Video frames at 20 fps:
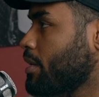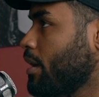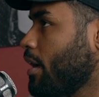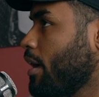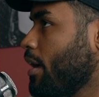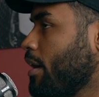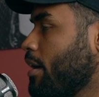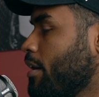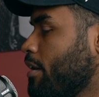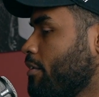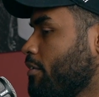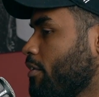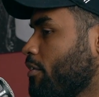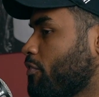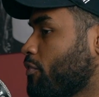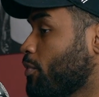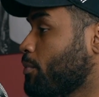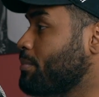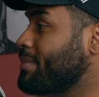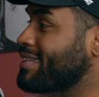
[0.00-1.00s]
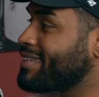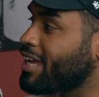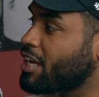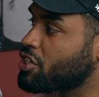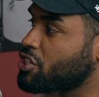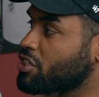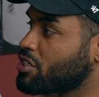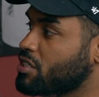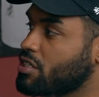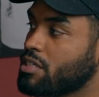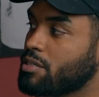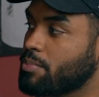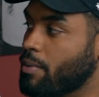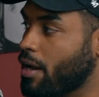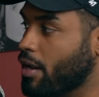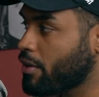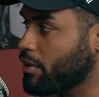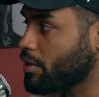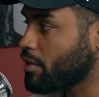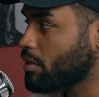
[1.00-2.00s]
But for me, that shit's
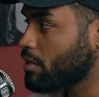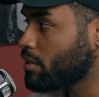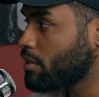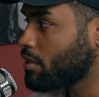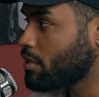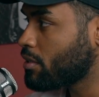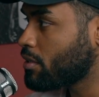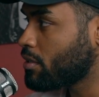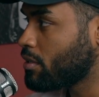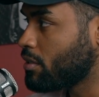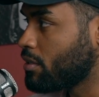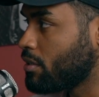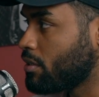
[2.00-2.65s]
inspiring.